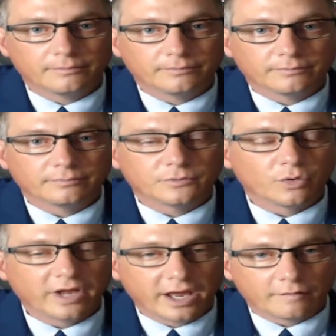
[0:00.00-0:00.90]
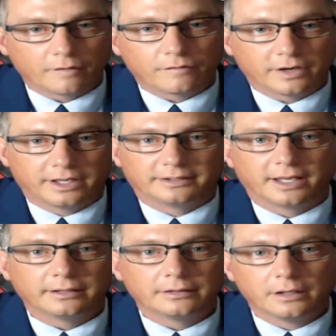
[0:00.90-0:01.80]
Don't ever forget that.
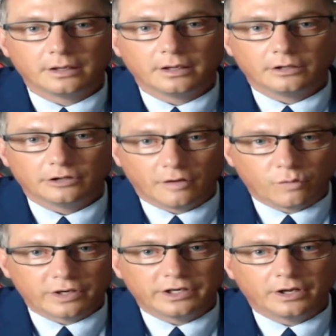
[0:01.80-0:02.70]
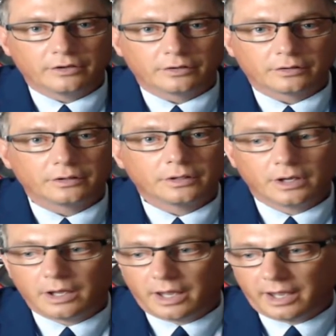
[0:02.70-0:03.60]
Love one another,
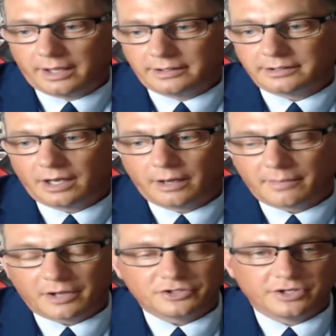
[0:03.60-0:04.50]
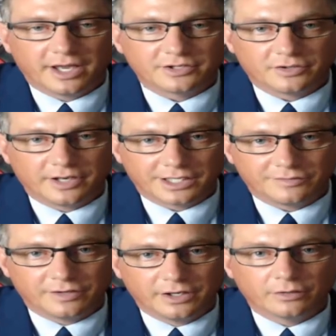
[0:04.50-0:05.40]
and I'll see you guys on the next
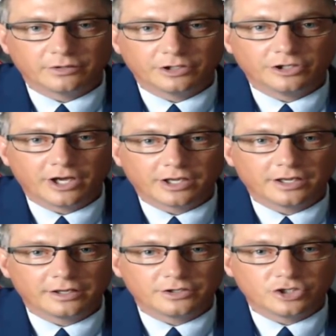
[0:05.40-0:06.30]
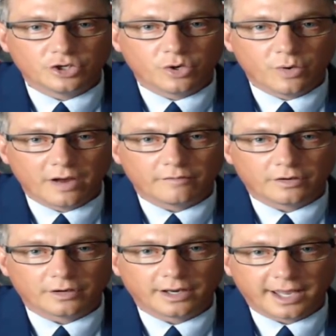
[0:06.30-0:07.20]
video. Good luck to whoever
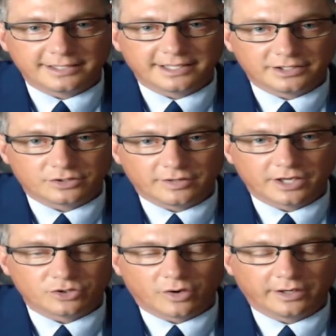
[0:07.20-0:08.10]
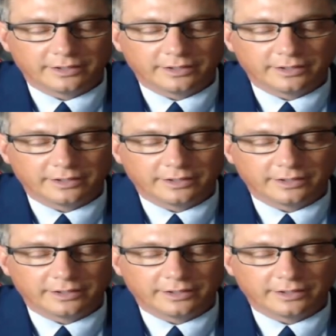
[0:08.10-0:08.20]
has entered that drawing.